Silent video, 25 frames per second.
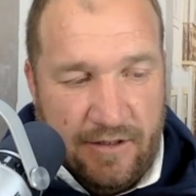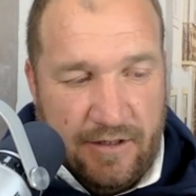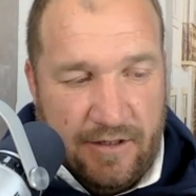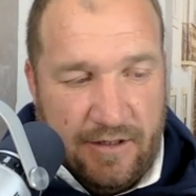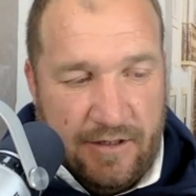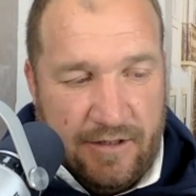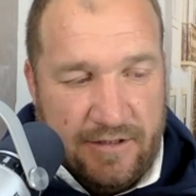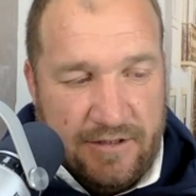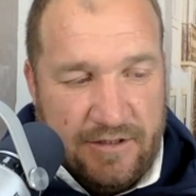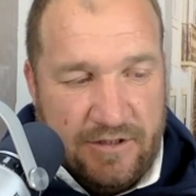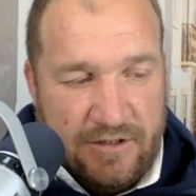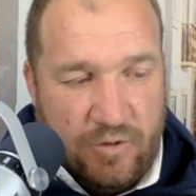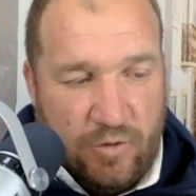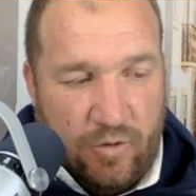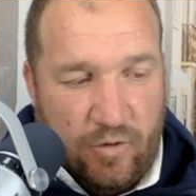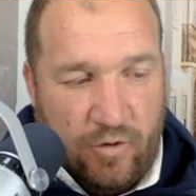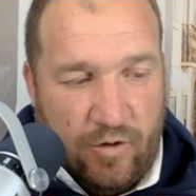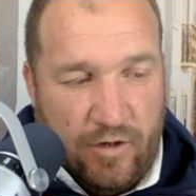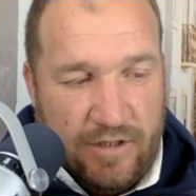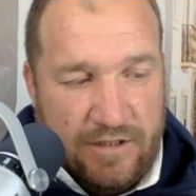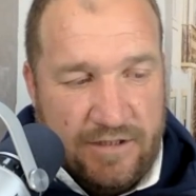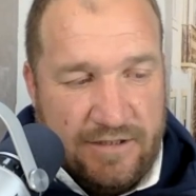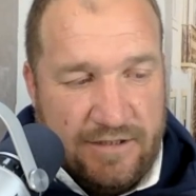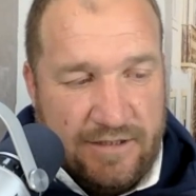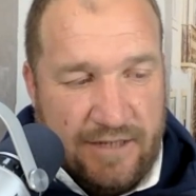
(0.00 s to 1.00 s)
a sort
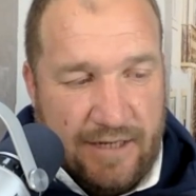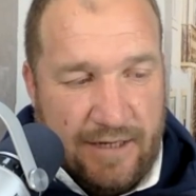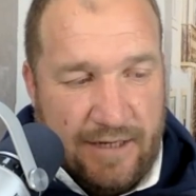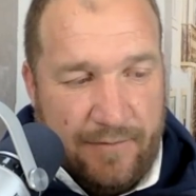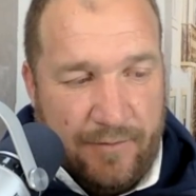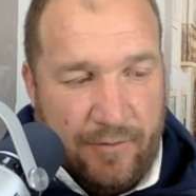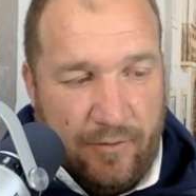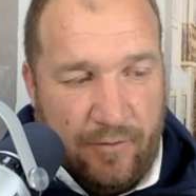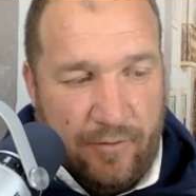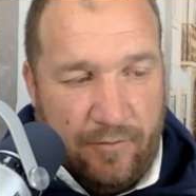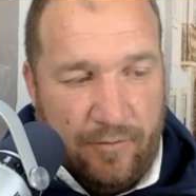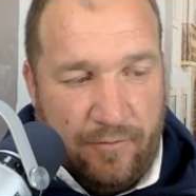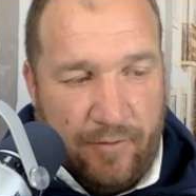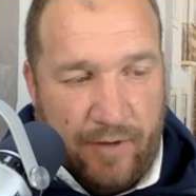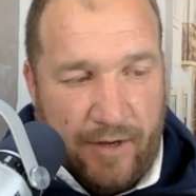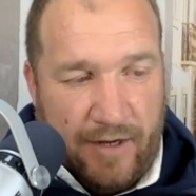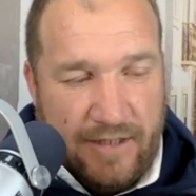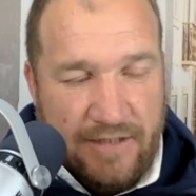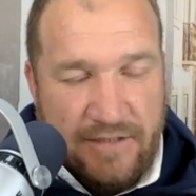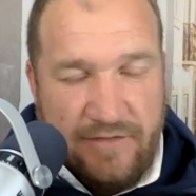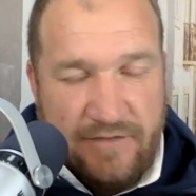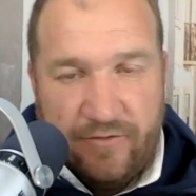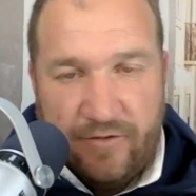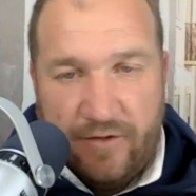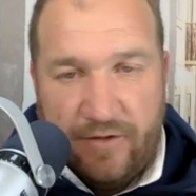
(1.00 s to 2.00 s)
a stable
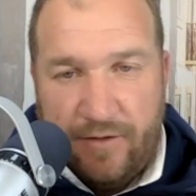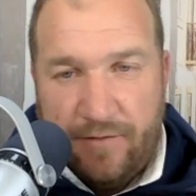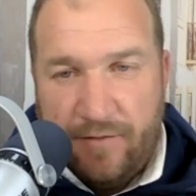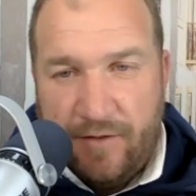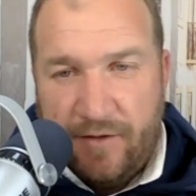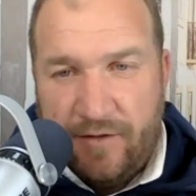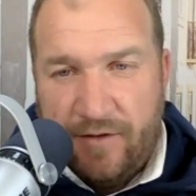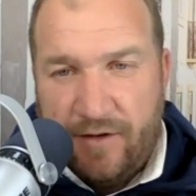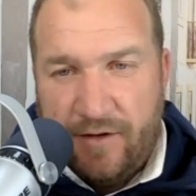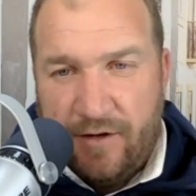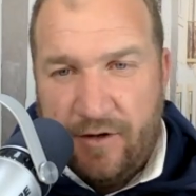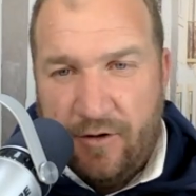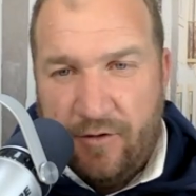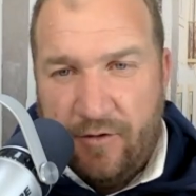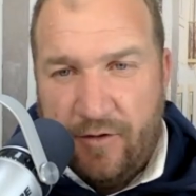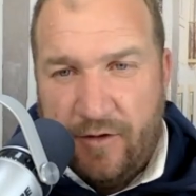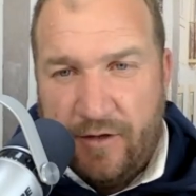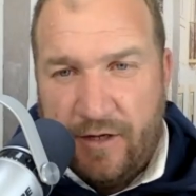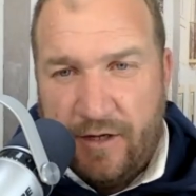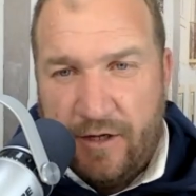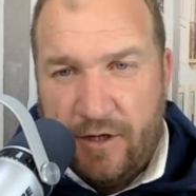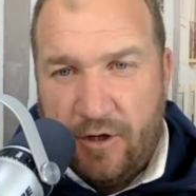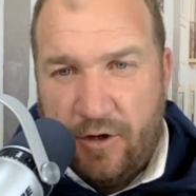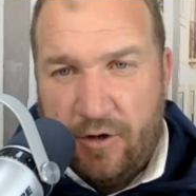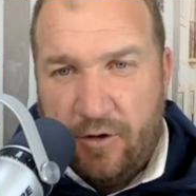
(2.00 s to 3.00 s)
place for them that they know they
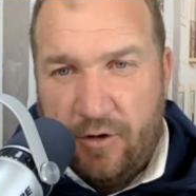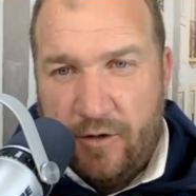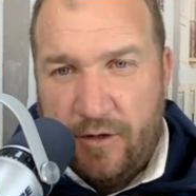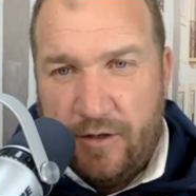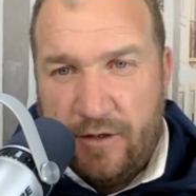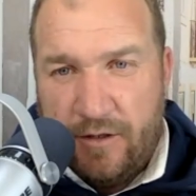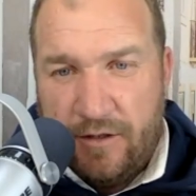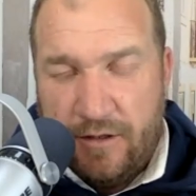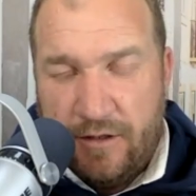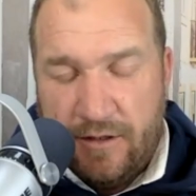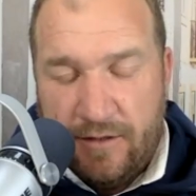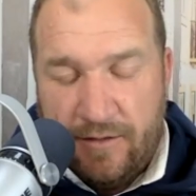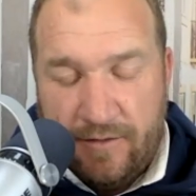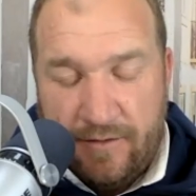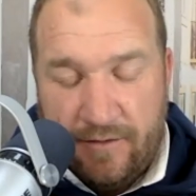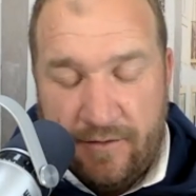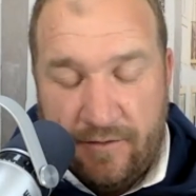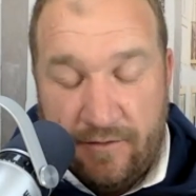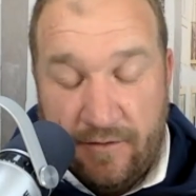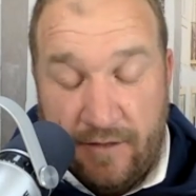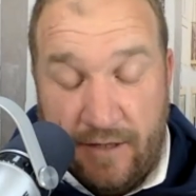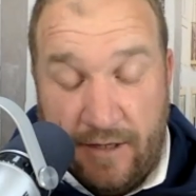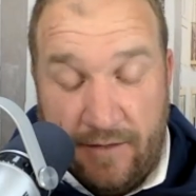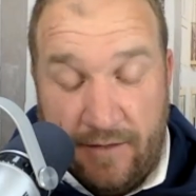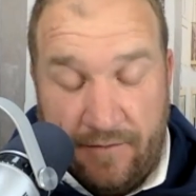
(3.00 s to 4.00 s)
can go and and
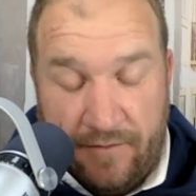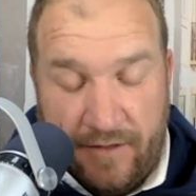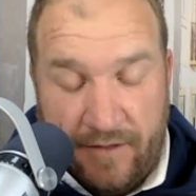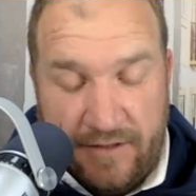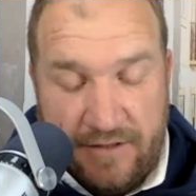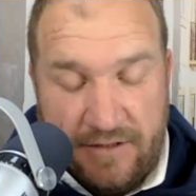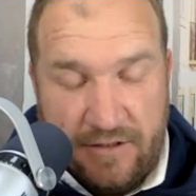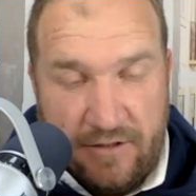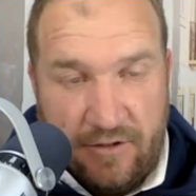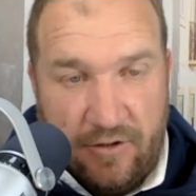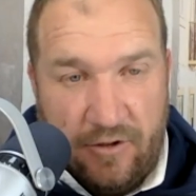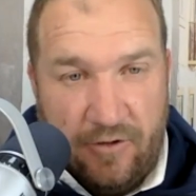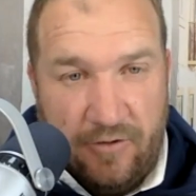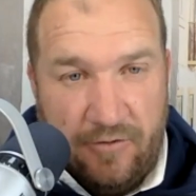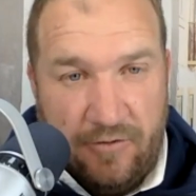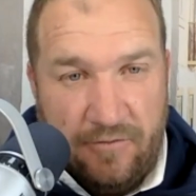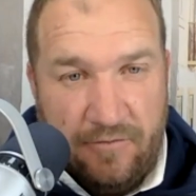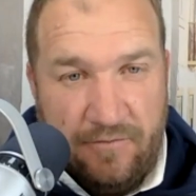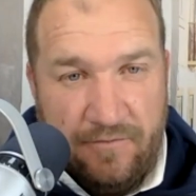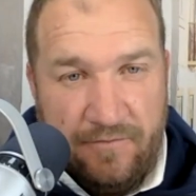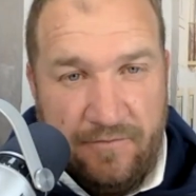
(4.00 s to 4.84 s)
yeah that's the goal